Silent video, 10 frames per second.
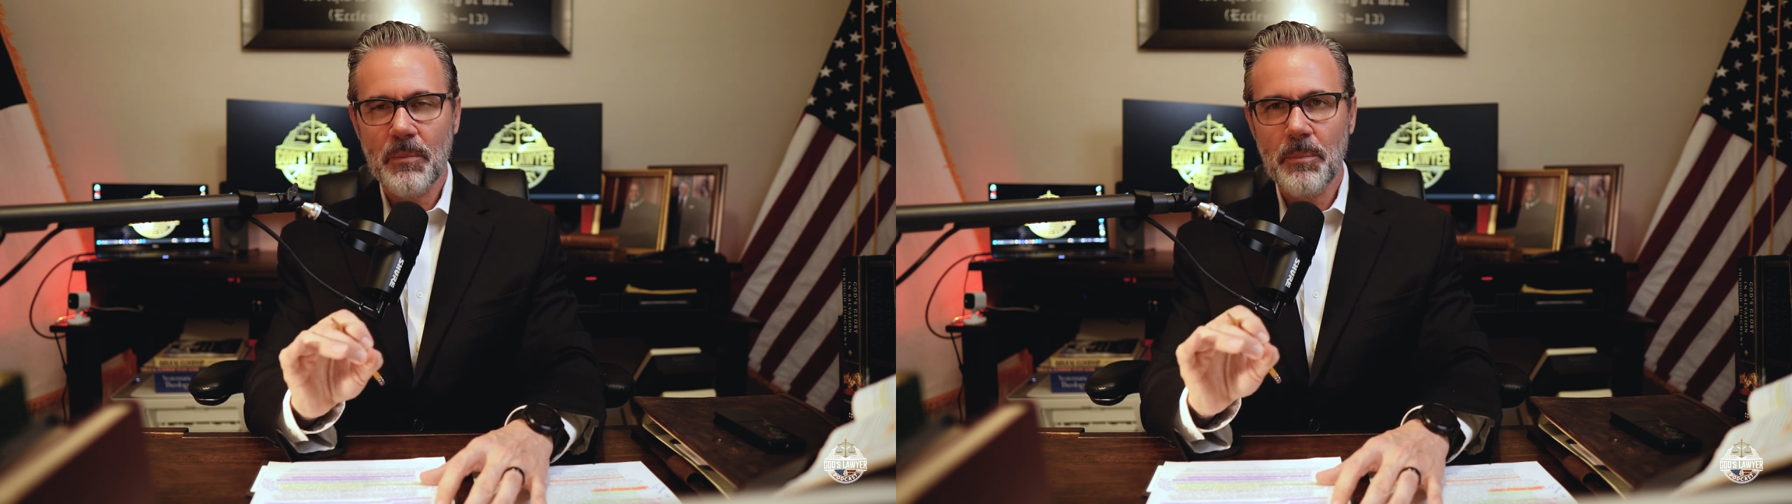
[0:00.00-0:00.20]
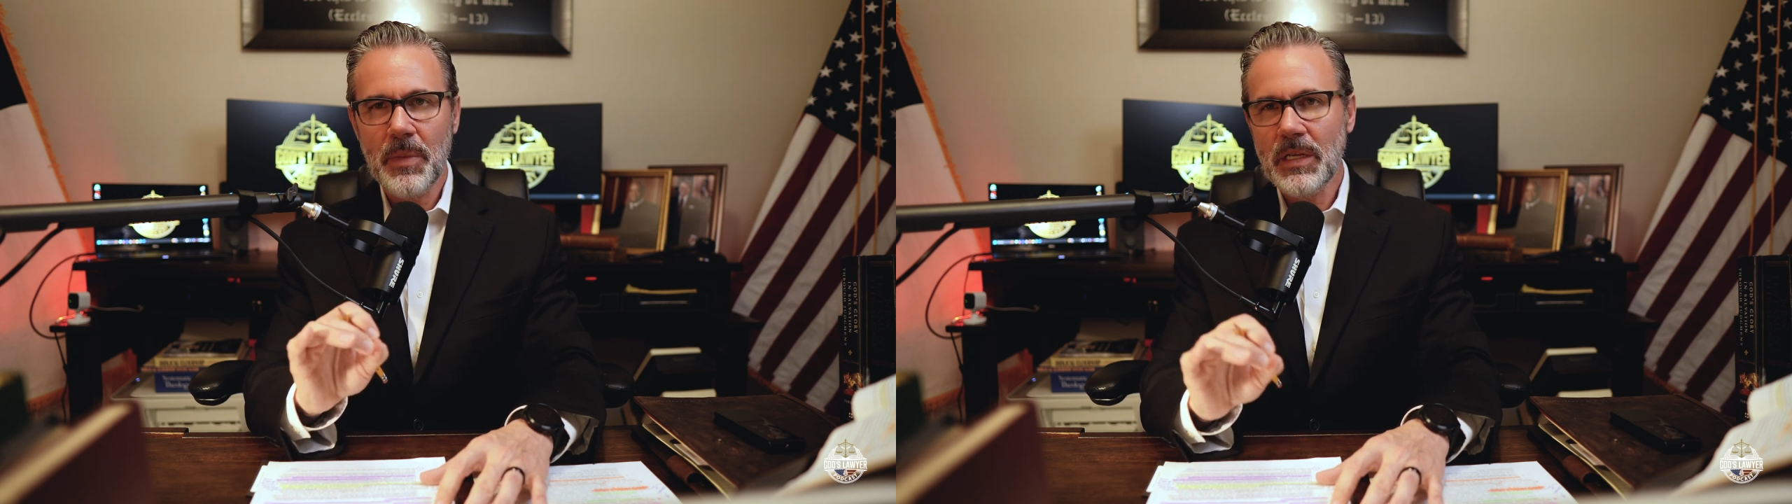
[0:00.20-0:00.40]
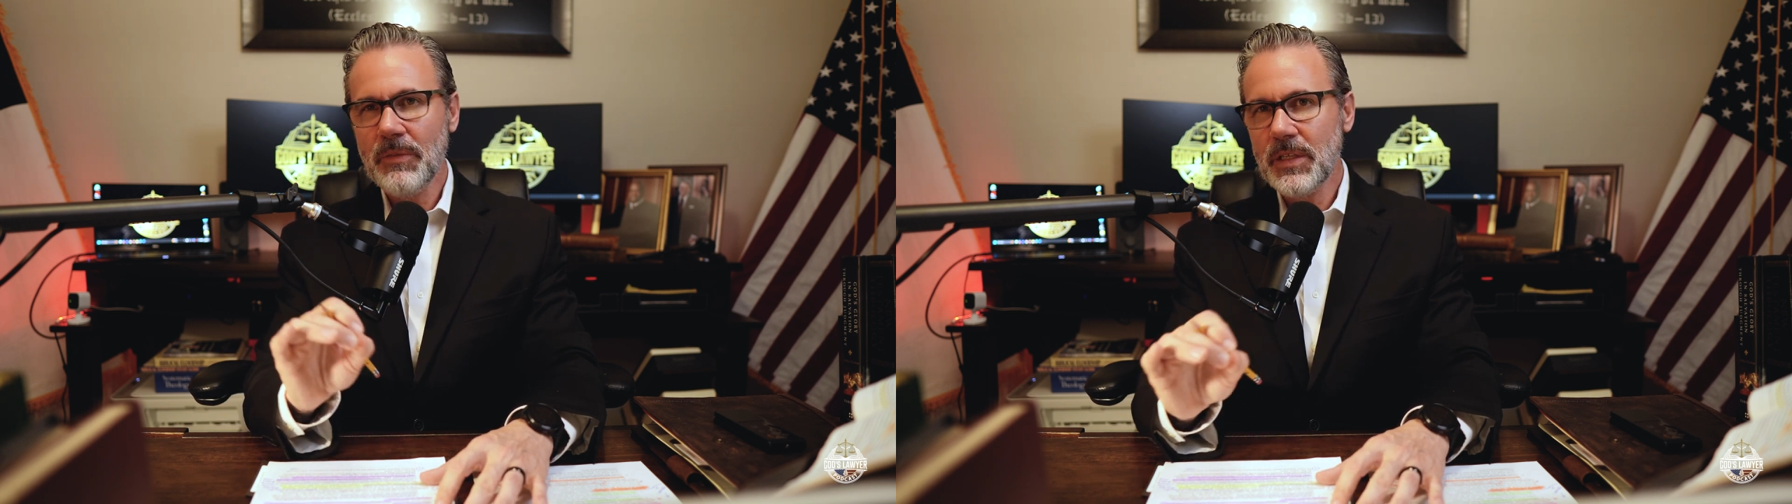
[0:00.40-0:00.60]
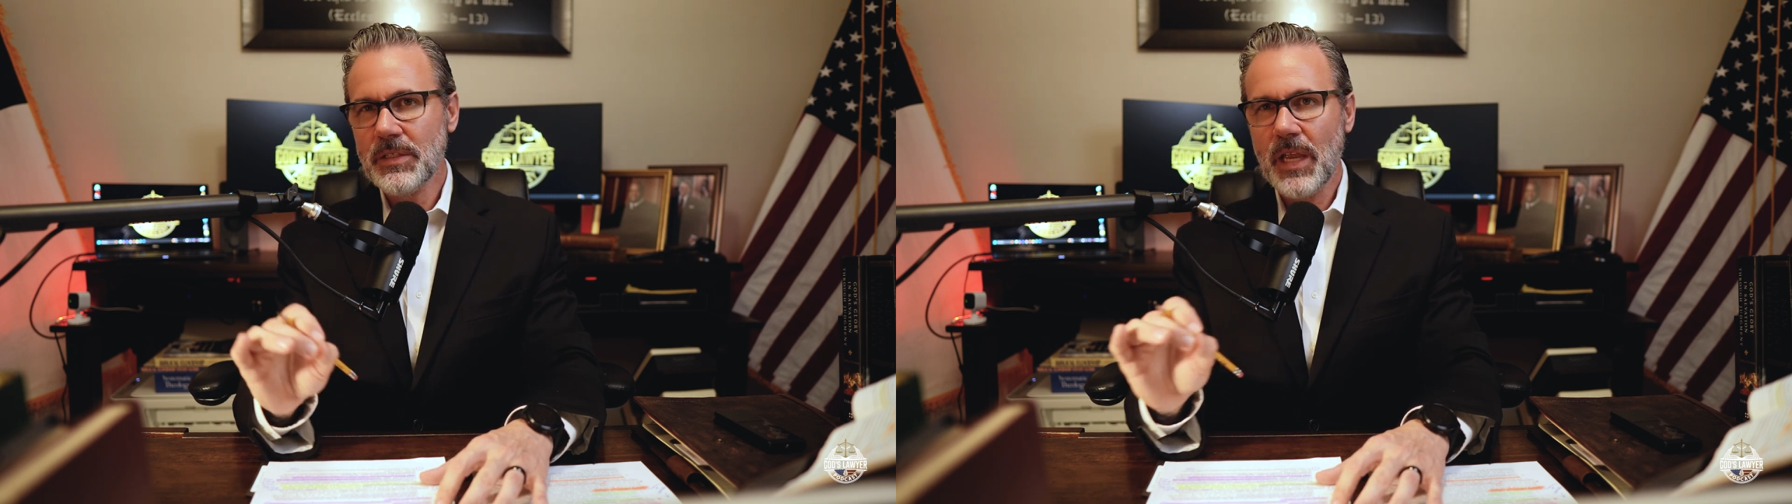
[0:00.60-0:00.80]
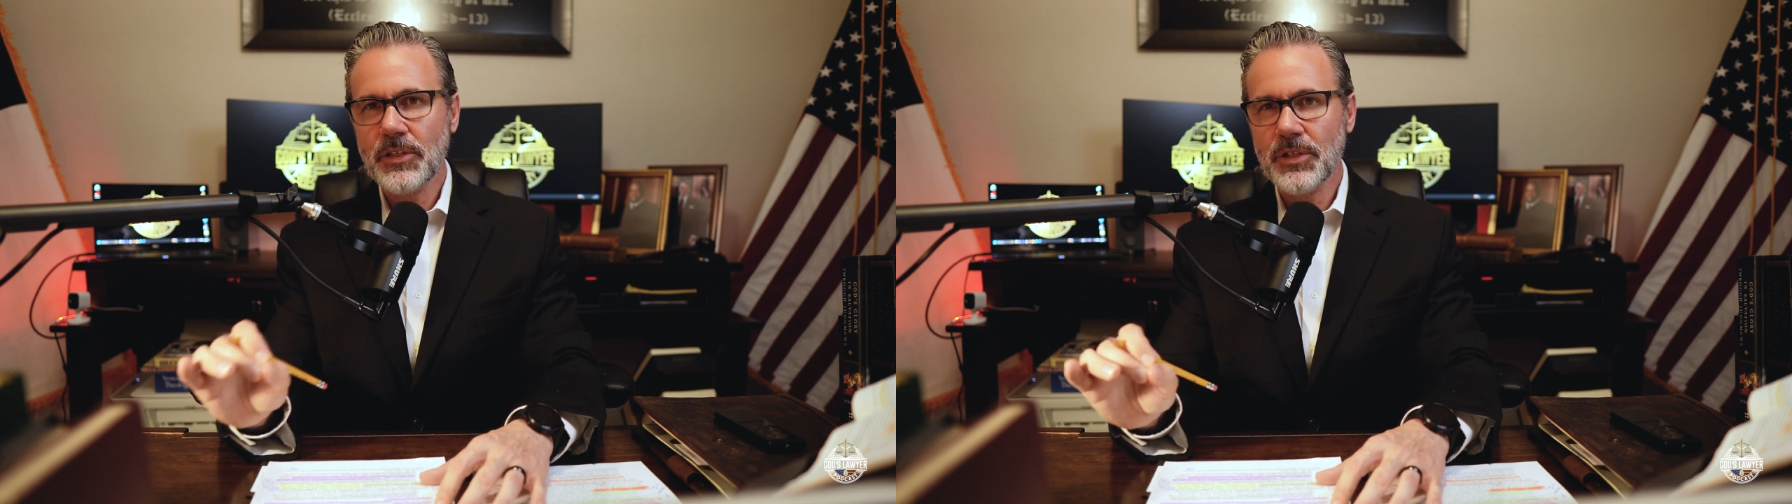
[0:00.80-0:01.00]
many of
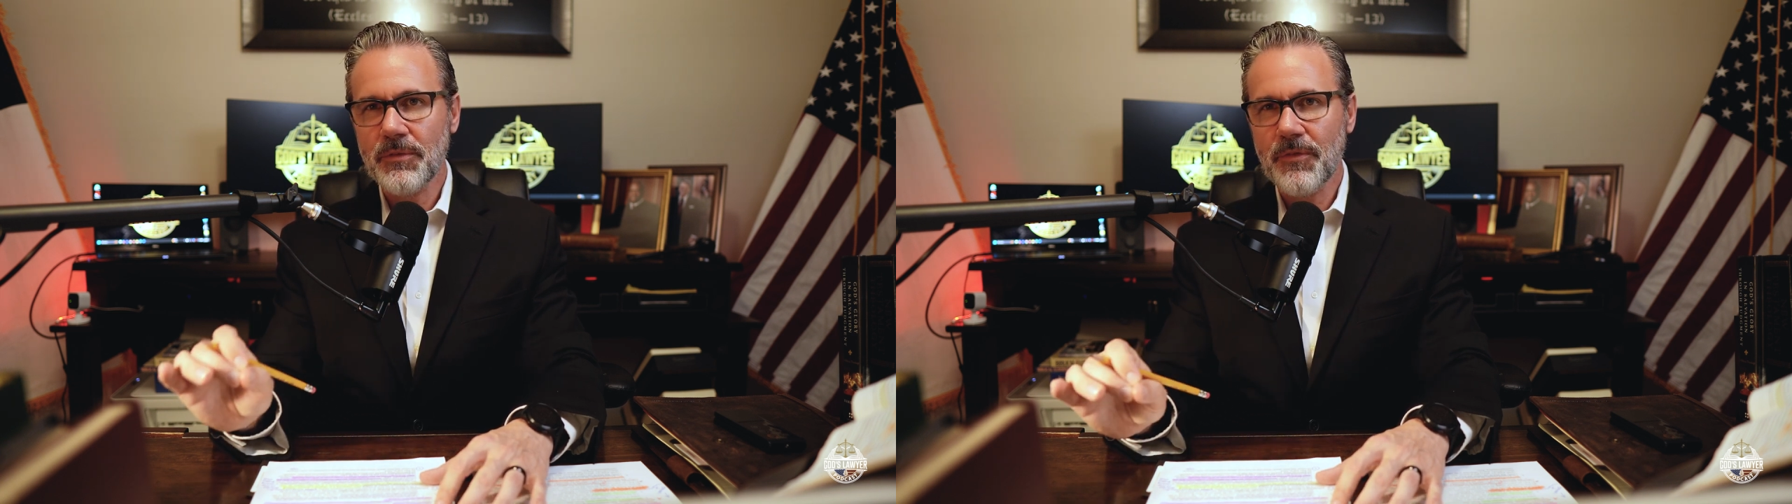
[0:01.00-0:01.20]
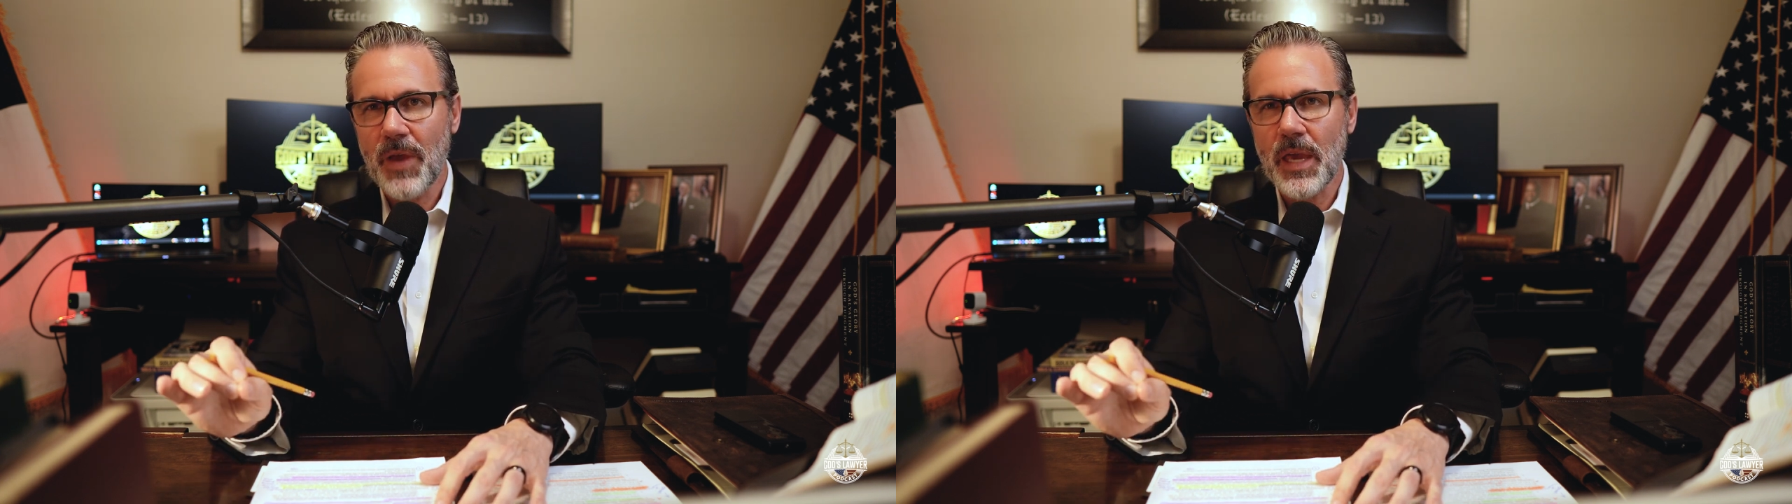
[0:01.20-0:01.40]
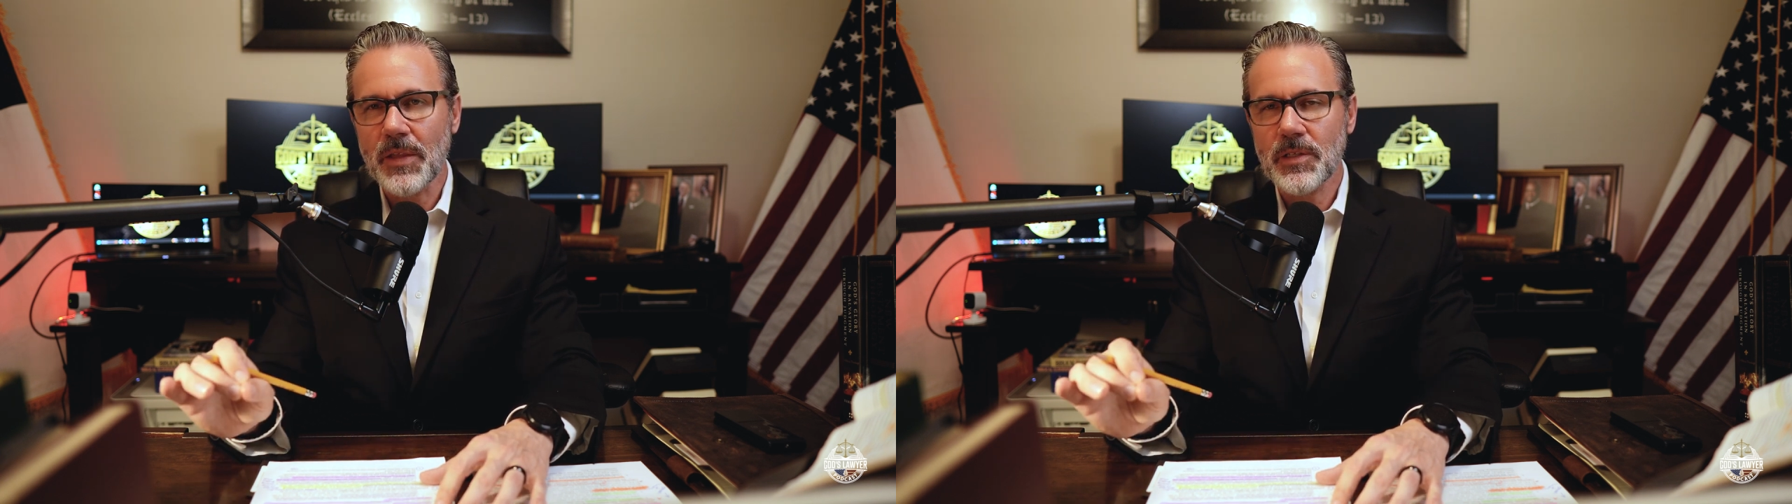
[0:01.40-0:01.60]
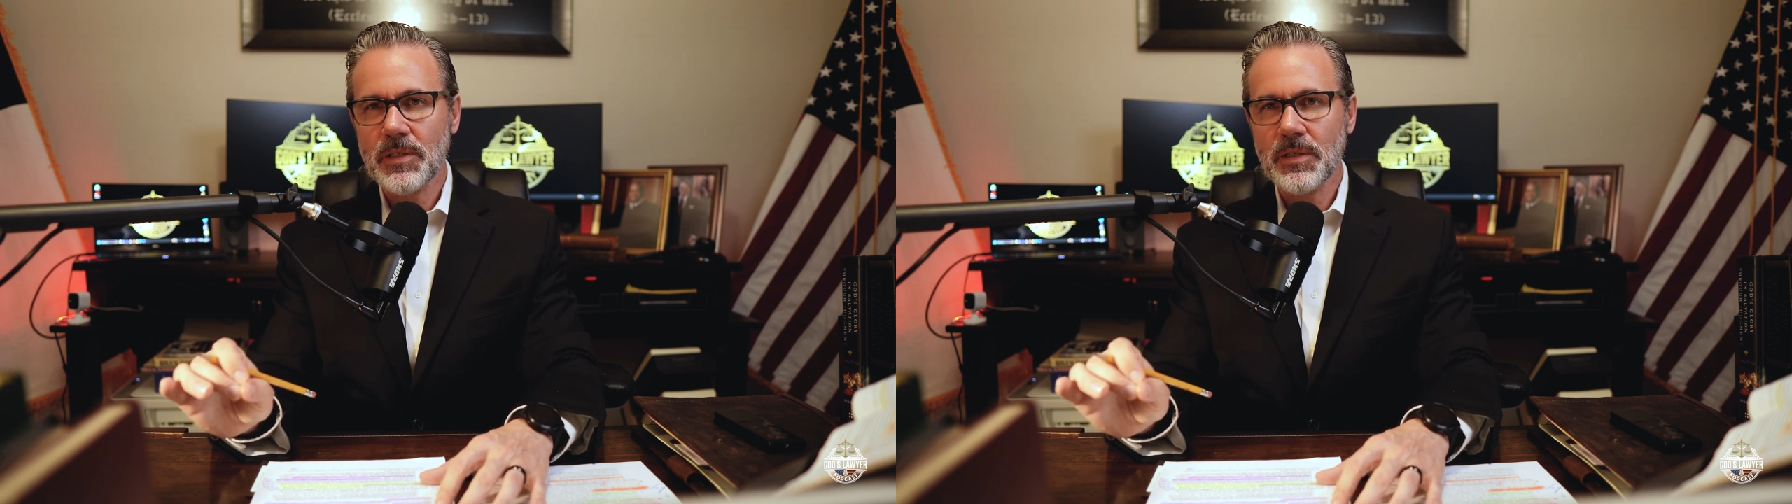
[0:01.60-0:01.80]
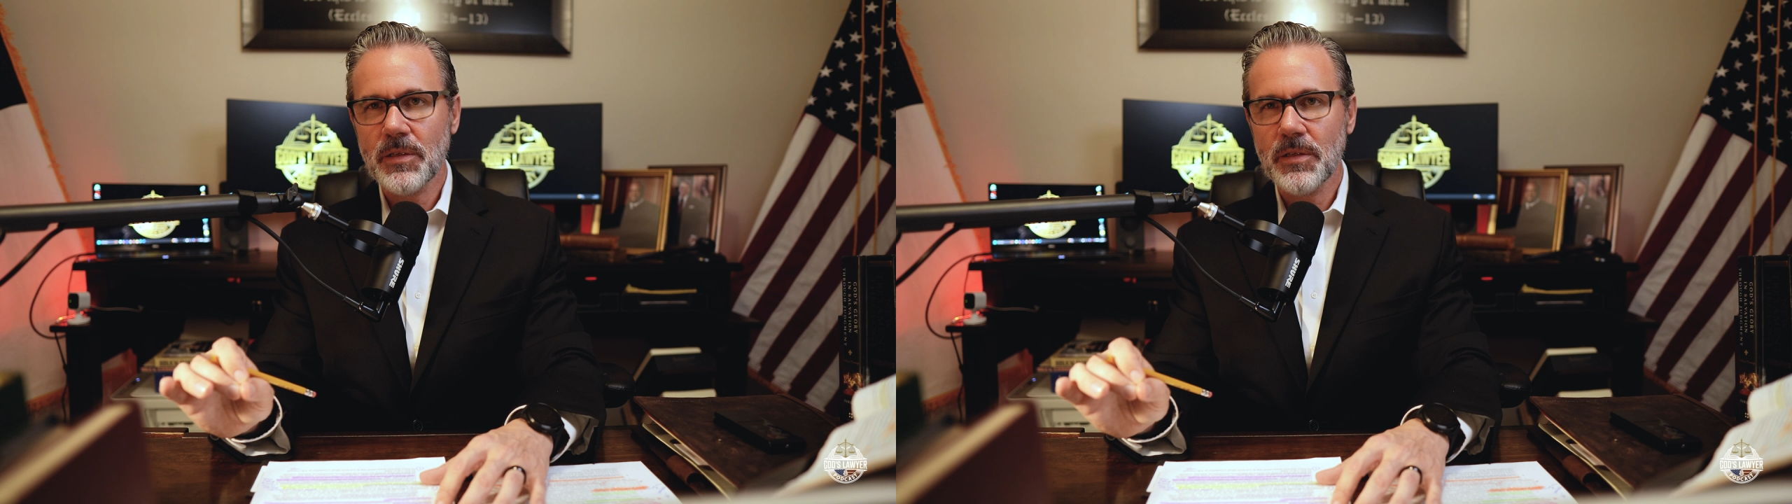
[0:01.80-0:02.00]
these ancient
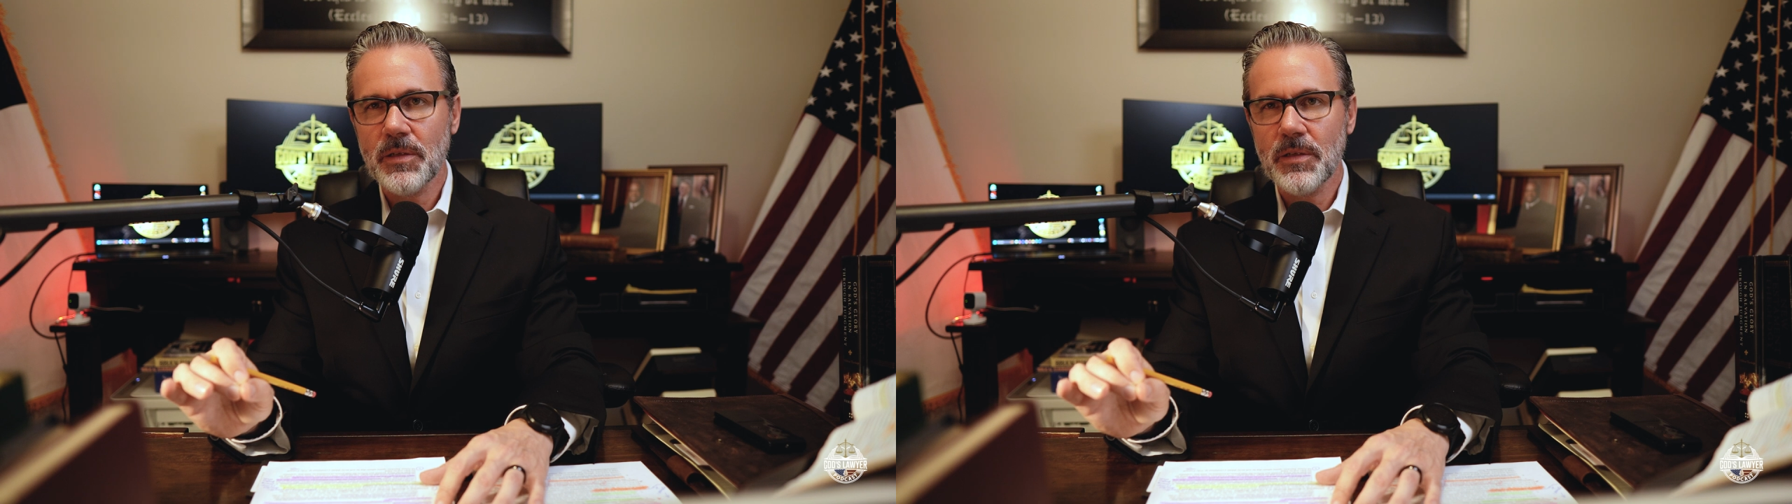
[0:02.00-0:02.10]
faiths,